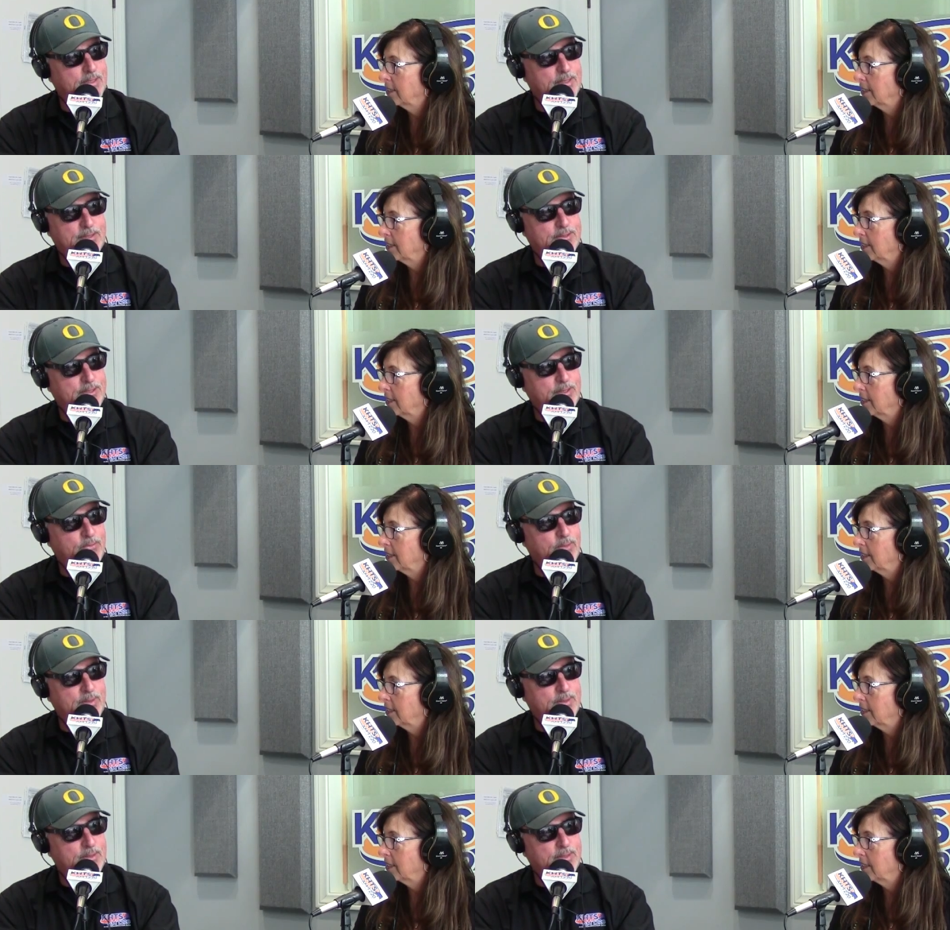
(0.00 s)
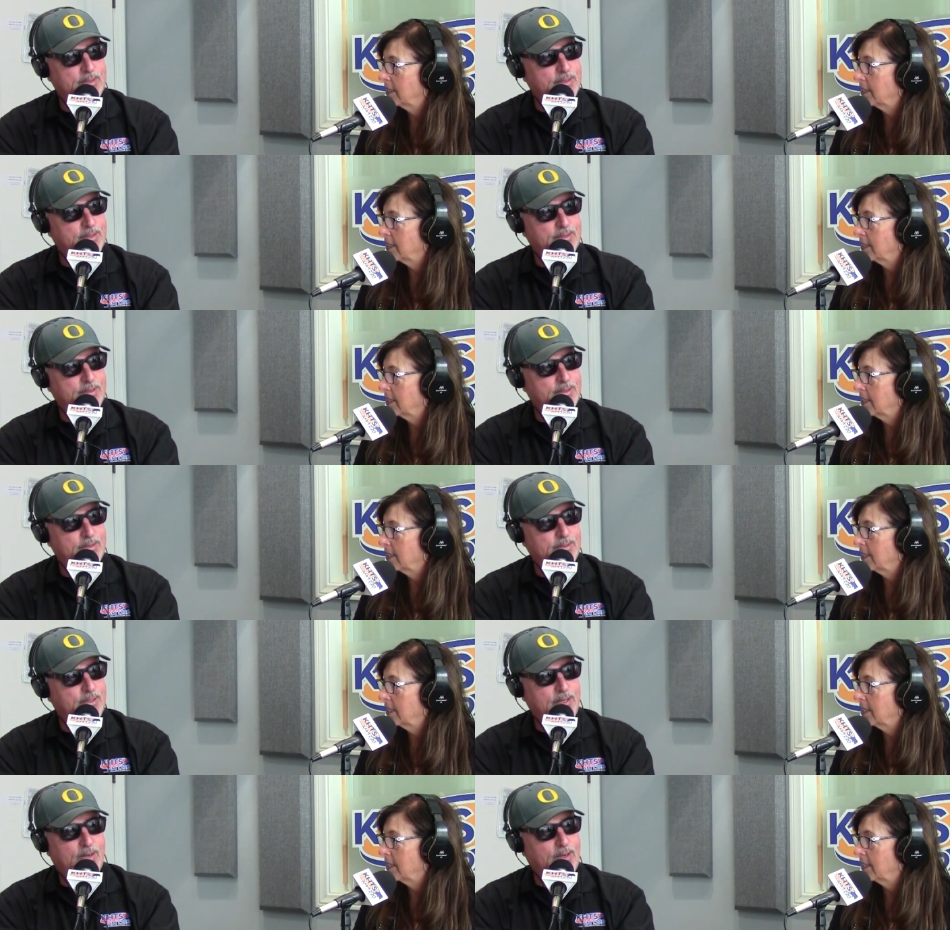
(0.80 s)
Speaker 1: You'd have would, no credit.
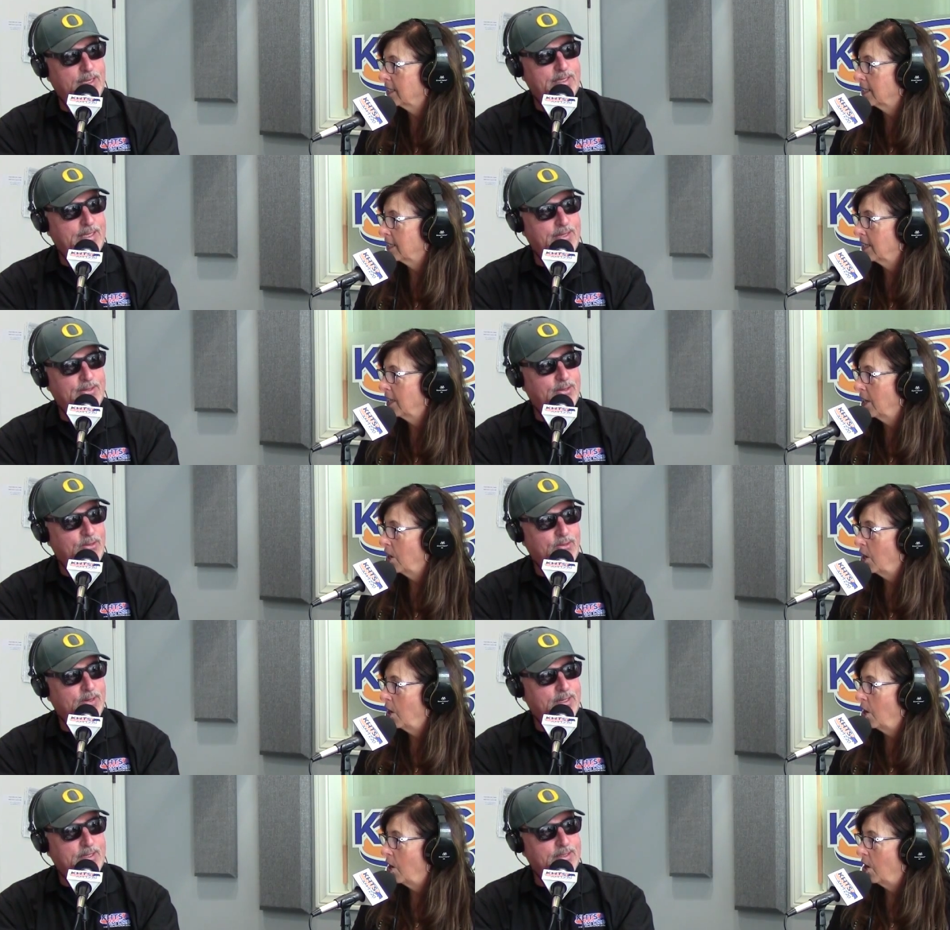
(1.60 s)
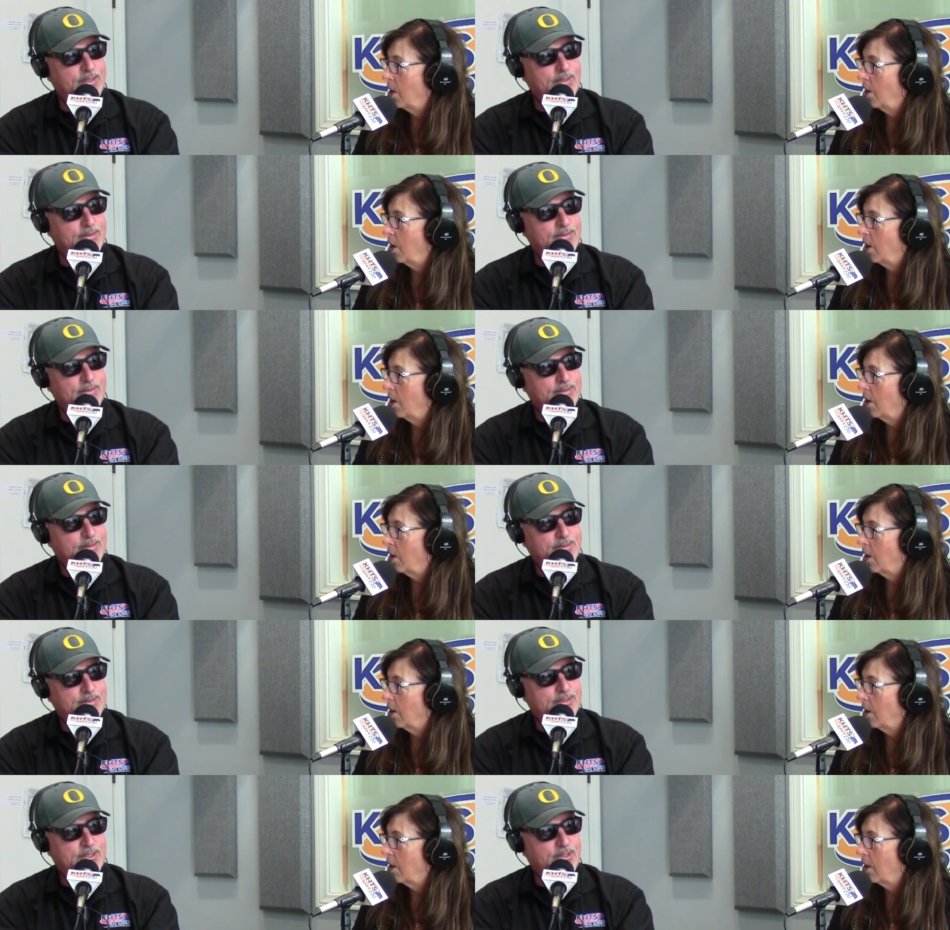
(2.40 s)
No, I'd get no credit, no.
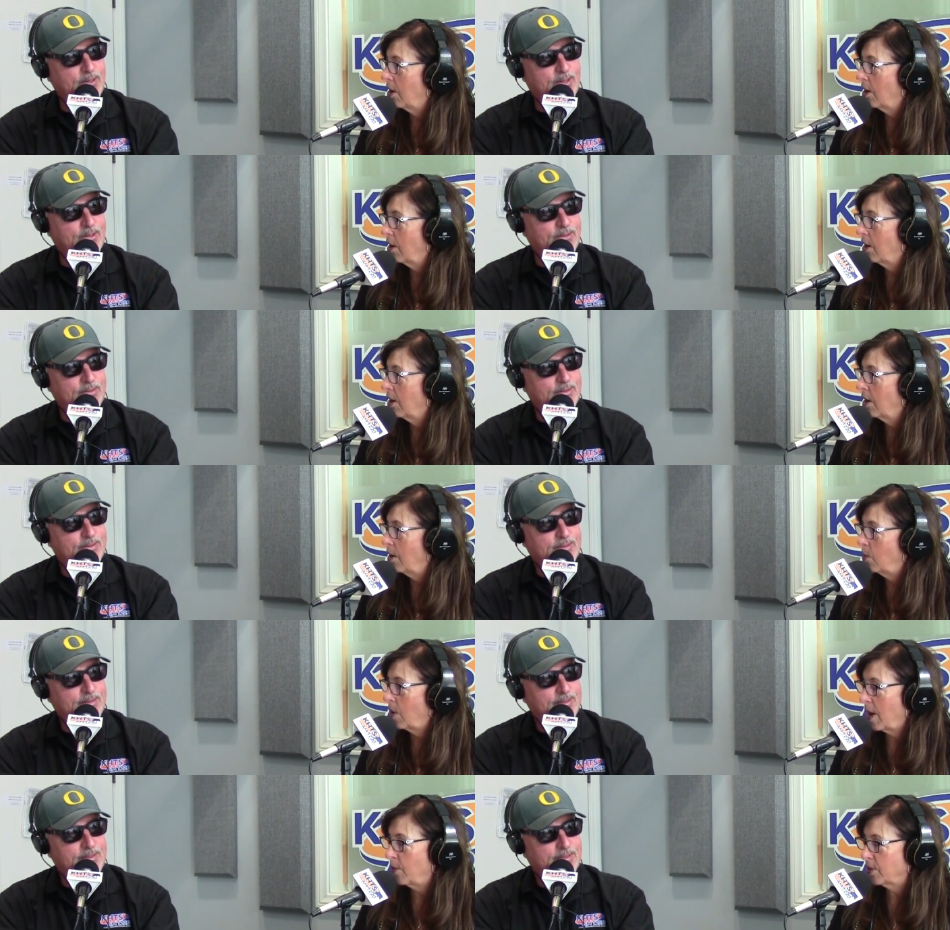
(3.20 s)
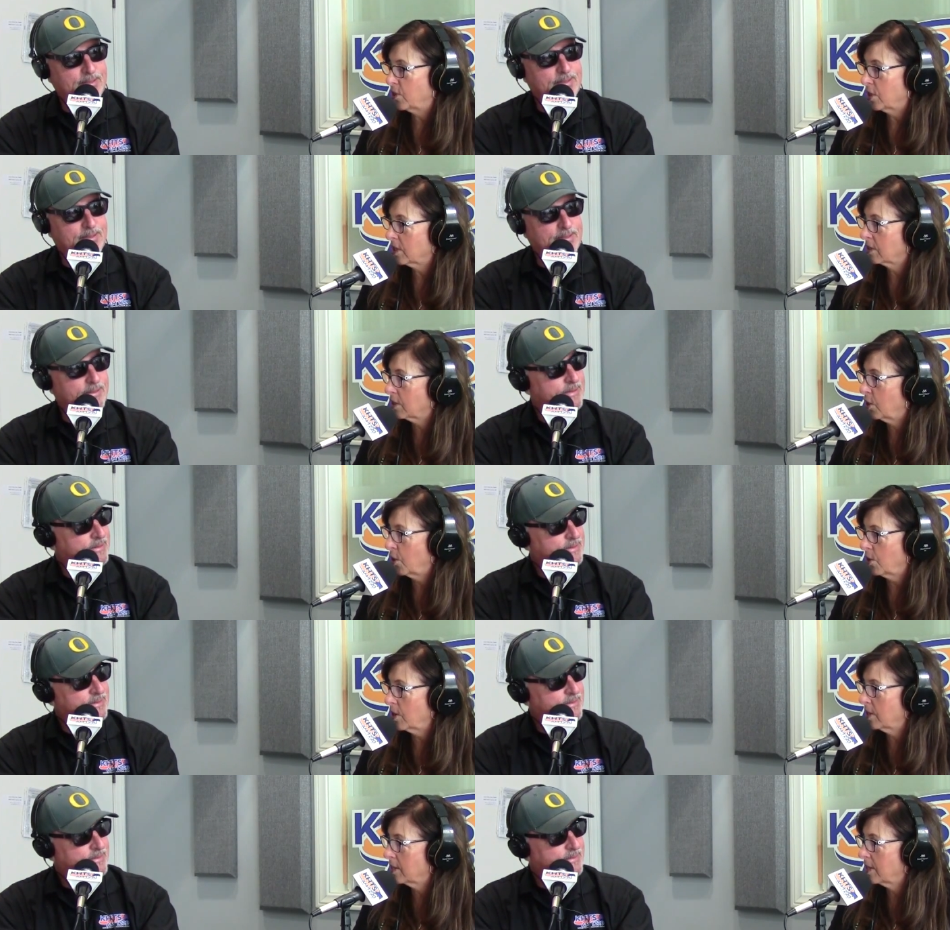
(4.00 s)
Speaker 2: No. Zero. Well, I was just
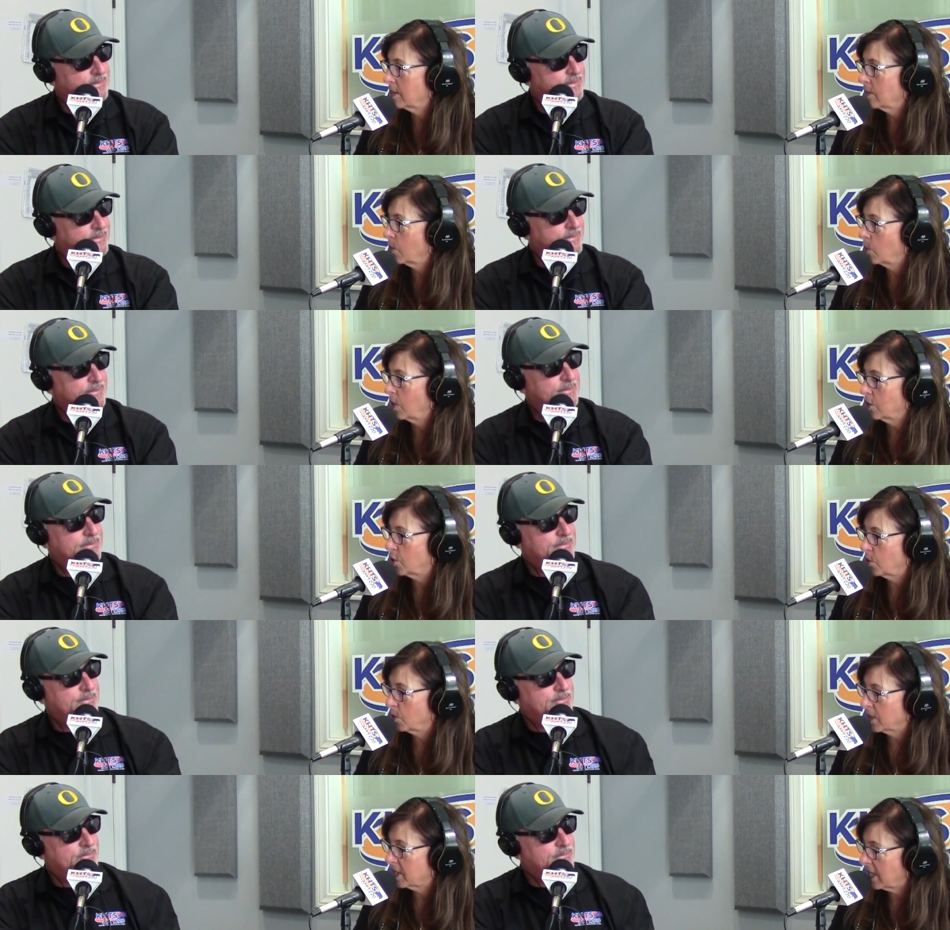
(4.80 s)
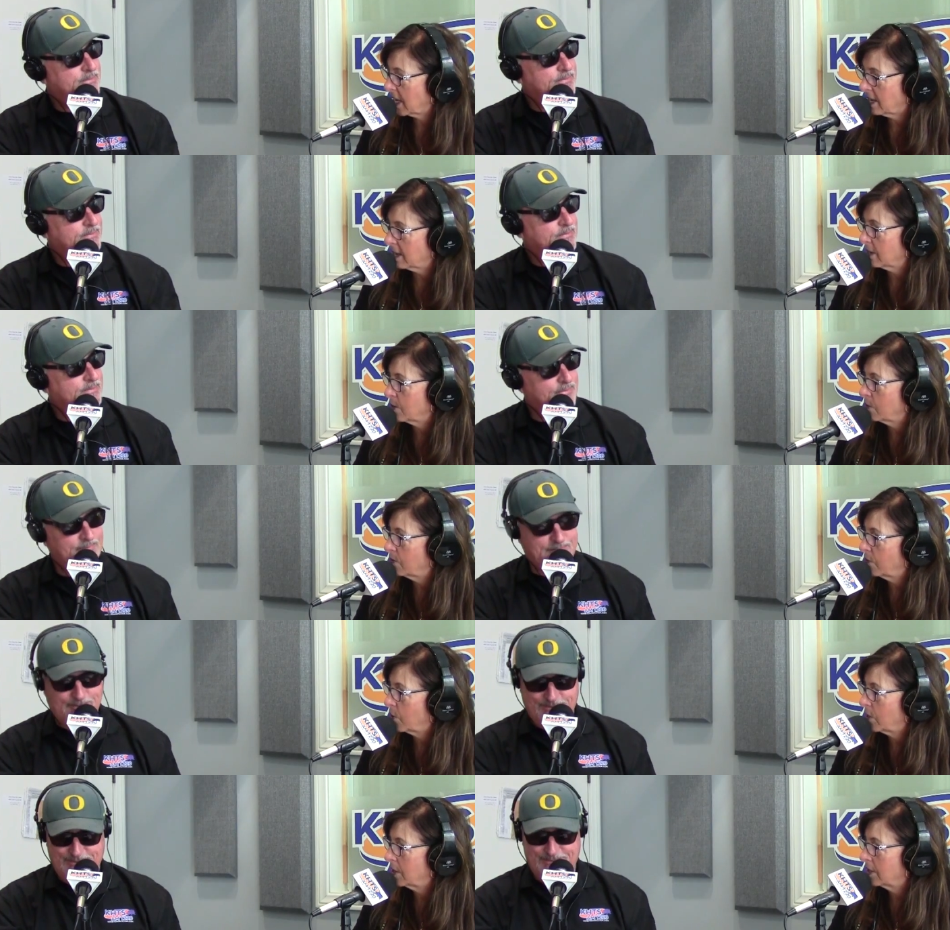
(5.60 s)
curious as to what she was thanking you for.